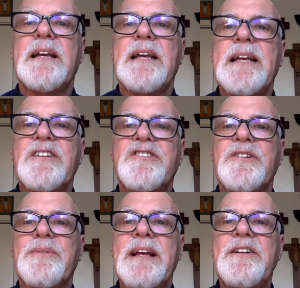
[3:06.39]
He has
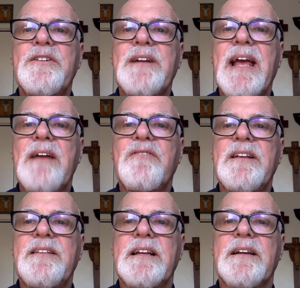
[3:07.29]
surrendered
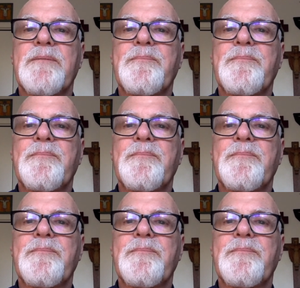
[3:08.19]
everything.